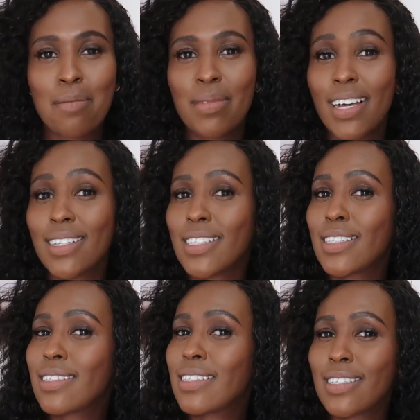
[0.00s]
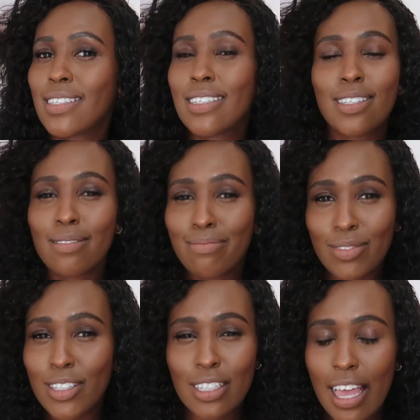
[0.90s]
because it's
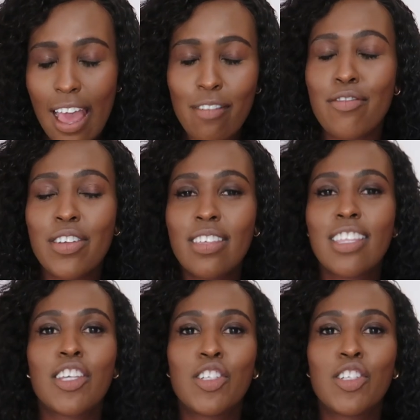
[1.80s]
this everything